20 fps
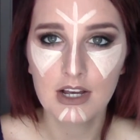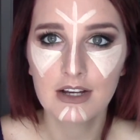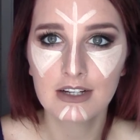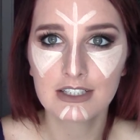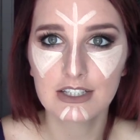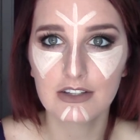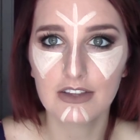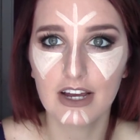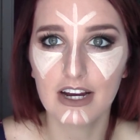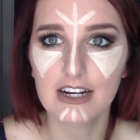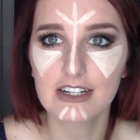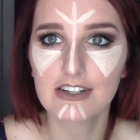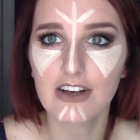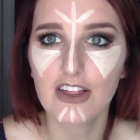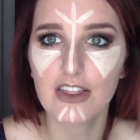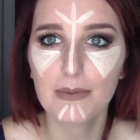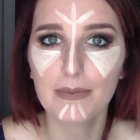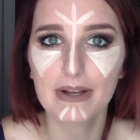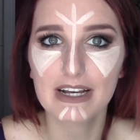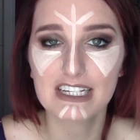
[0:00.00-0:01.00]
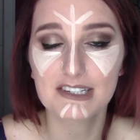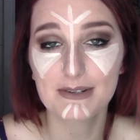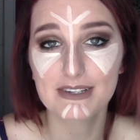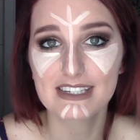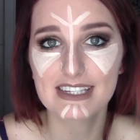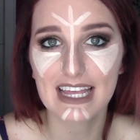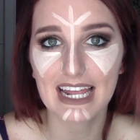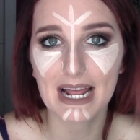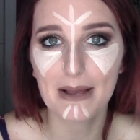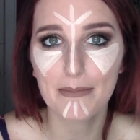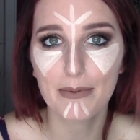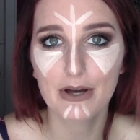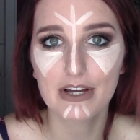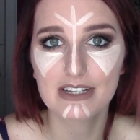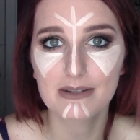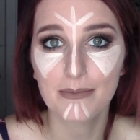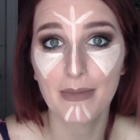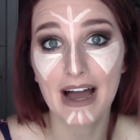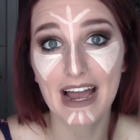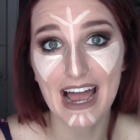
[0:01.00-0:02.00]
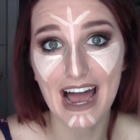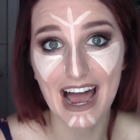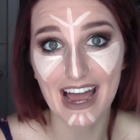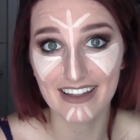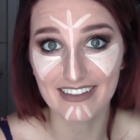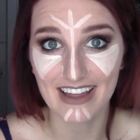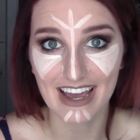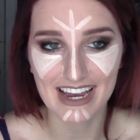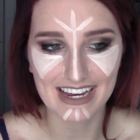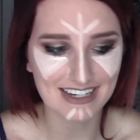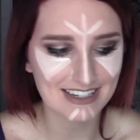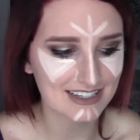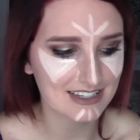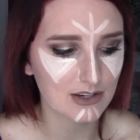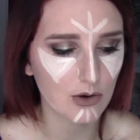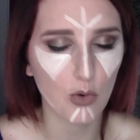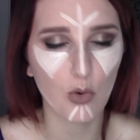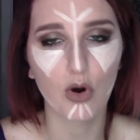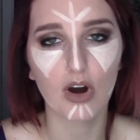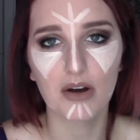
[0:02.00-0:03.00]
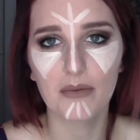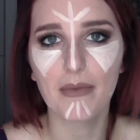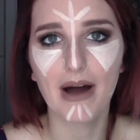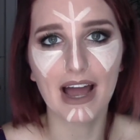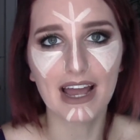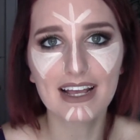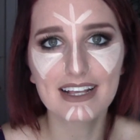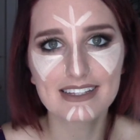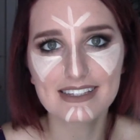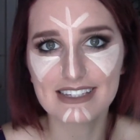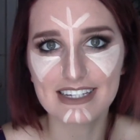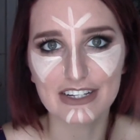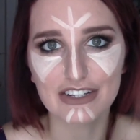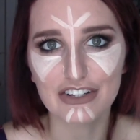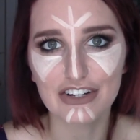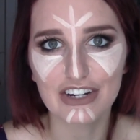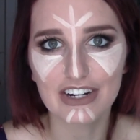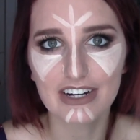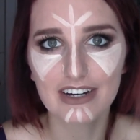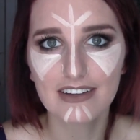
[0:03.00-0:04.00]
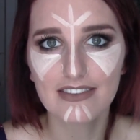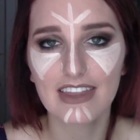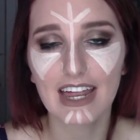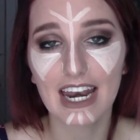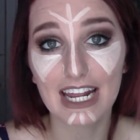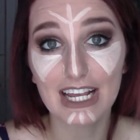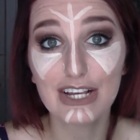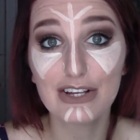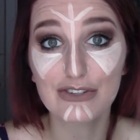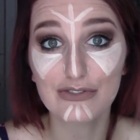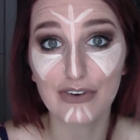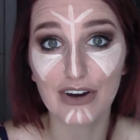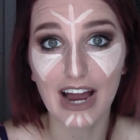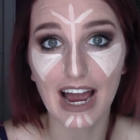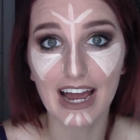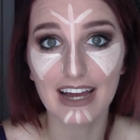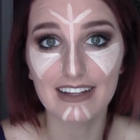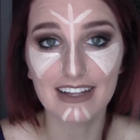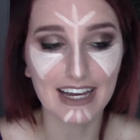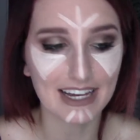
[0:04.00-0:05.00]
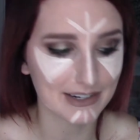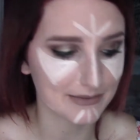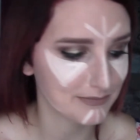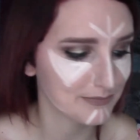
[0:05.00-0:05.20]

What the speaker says: So there's all the placements that I put my highlight or my concealer that I use for a highlight.